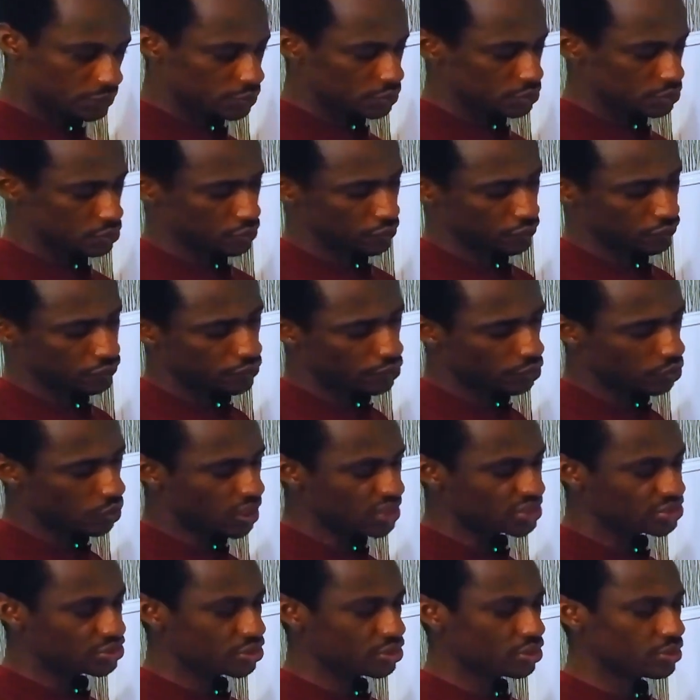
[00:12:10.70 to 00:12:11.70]
So for
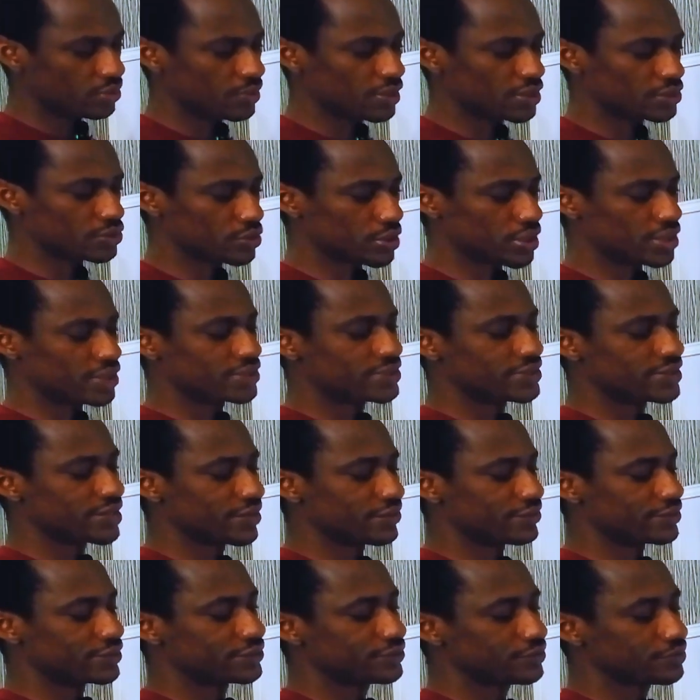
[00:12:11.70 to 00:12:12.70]
question number
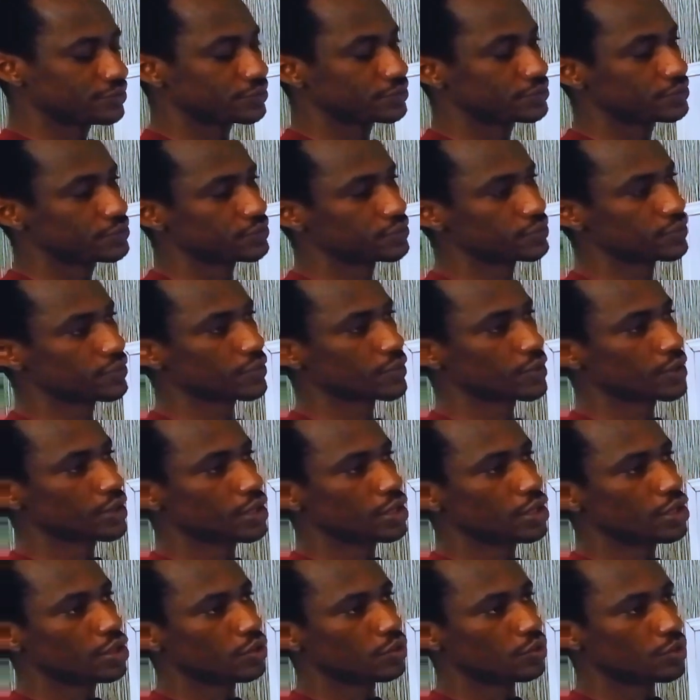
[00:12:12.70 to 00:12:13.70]
27,
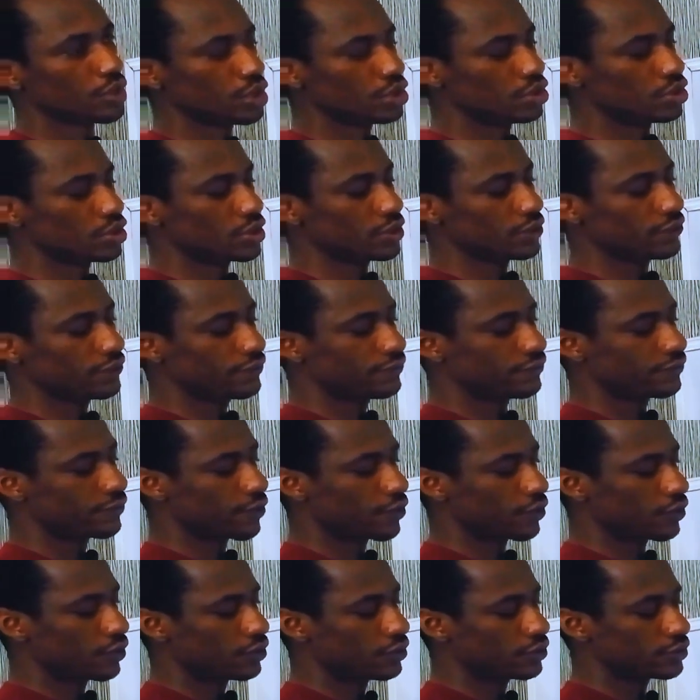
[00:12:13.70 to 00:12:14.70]
we're looking
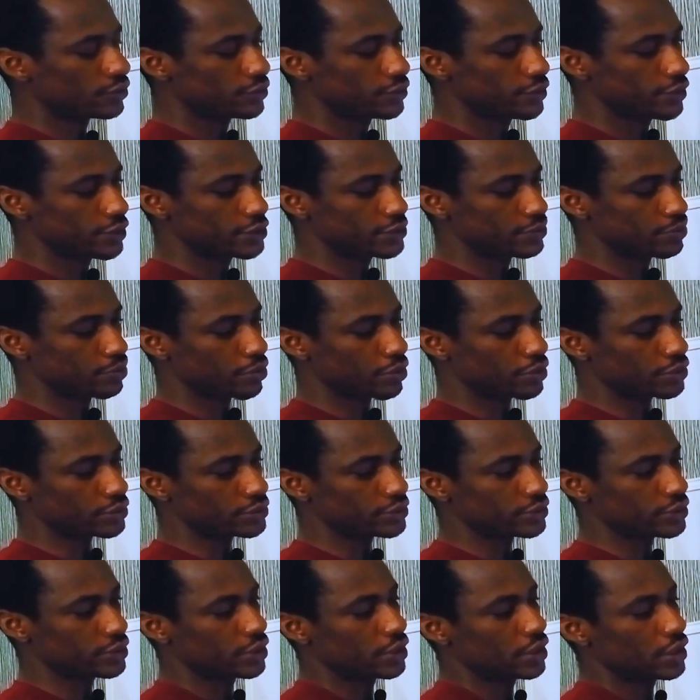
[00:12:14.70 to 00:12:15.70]
for this
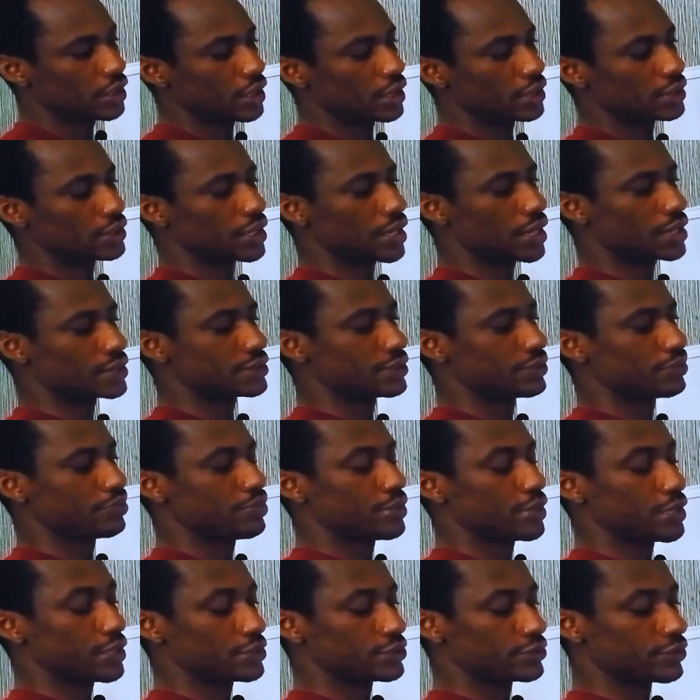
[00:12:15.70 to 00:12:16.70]
part, and that's in
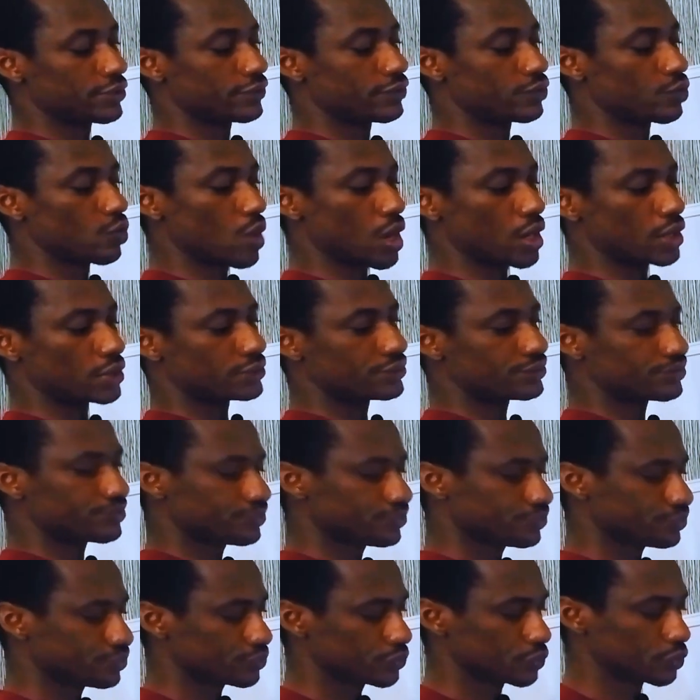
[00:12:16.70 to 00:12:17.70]
place of 1.
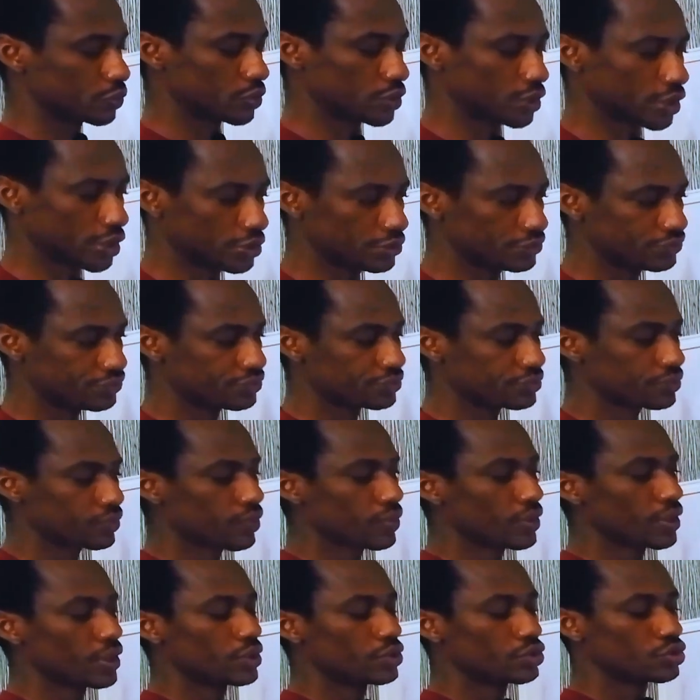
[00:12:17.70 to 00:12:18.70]
Okay,
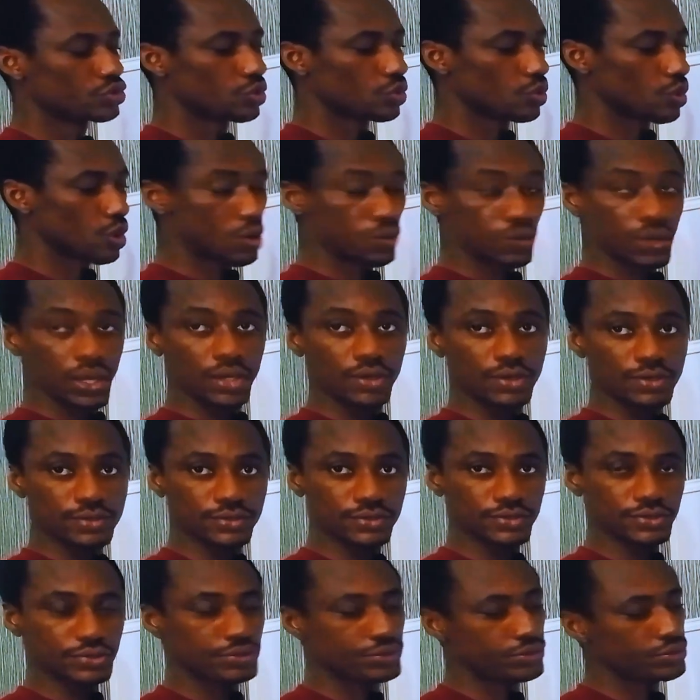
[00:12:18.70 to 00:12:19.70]
so what we're
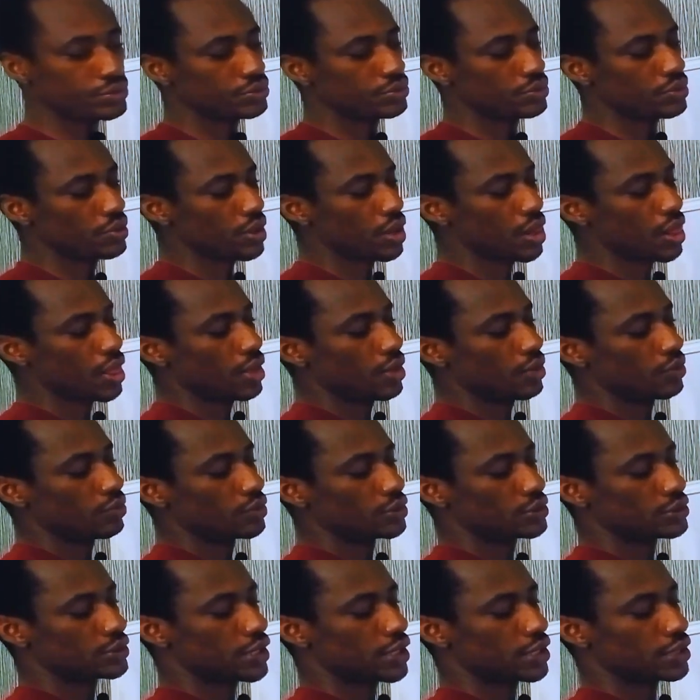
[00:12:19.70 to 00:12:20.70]
going to do,
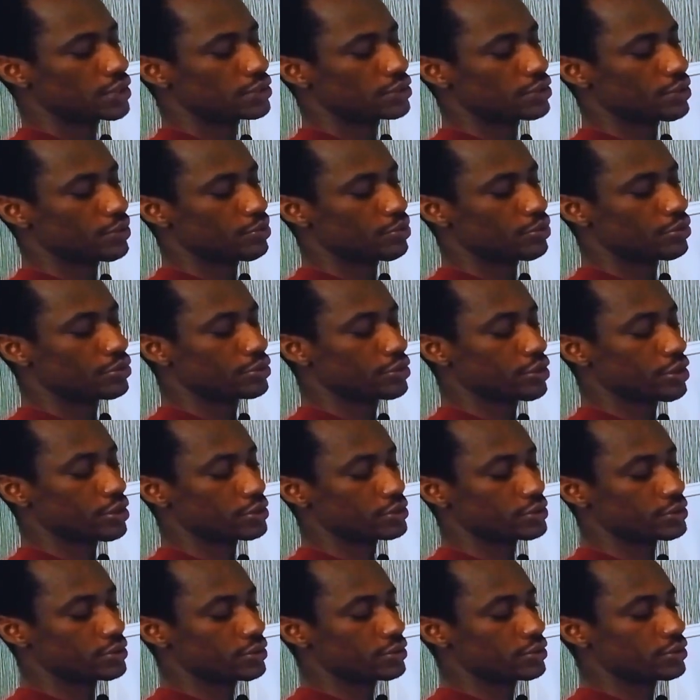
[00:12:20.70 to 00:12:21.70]
we take the
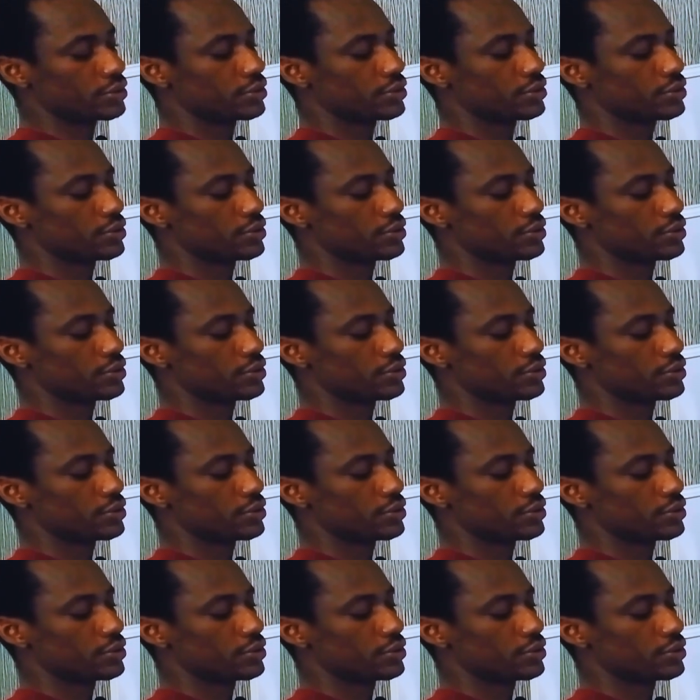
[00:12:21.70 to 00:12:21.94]
product